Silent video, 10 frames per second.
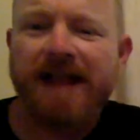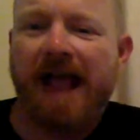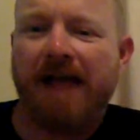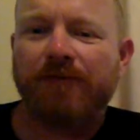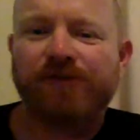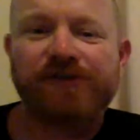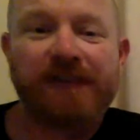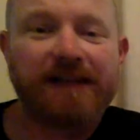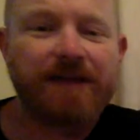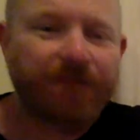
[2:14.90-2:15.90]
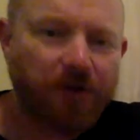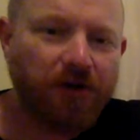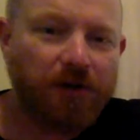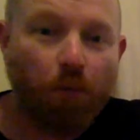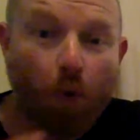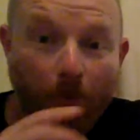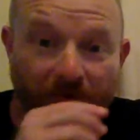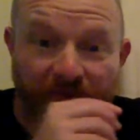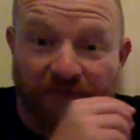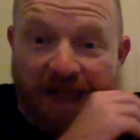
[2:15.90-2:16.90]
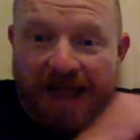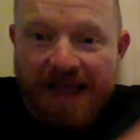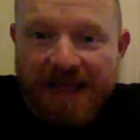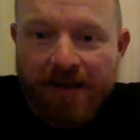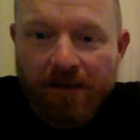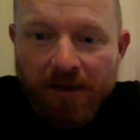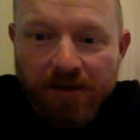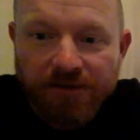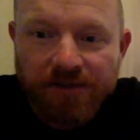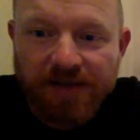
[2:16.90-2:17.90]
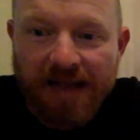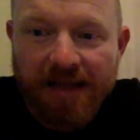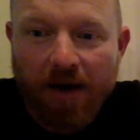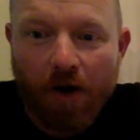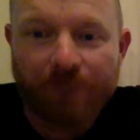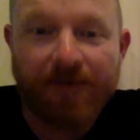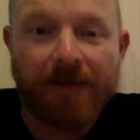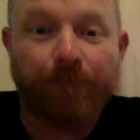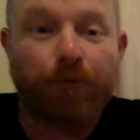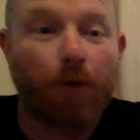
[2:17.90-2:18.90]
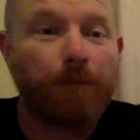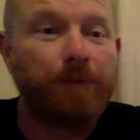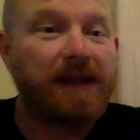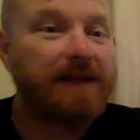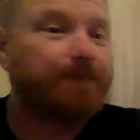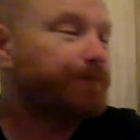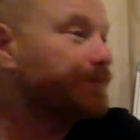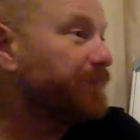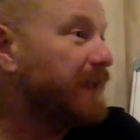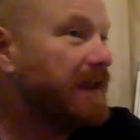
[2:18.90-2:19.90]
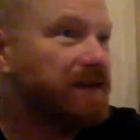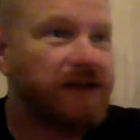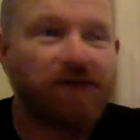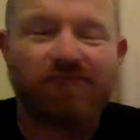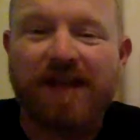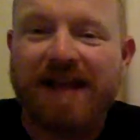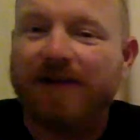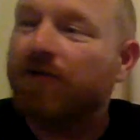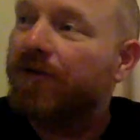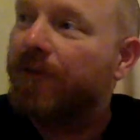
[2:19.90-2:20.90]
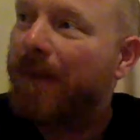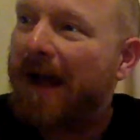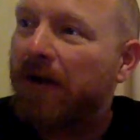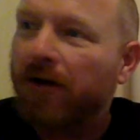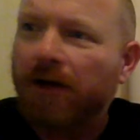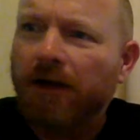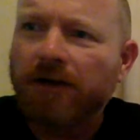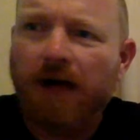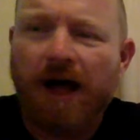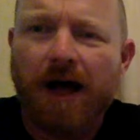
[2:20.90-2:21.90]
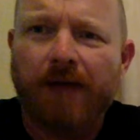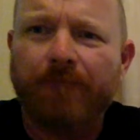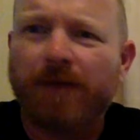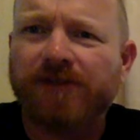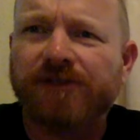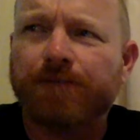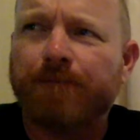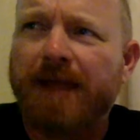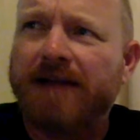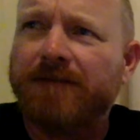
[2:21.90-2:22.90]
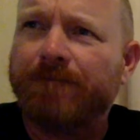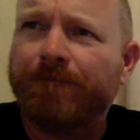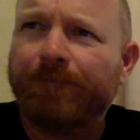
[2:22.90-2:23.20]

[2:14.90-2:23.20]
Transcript: Yeah, it was significantly warmer than that here today. I think probably in the arena of about, must have been,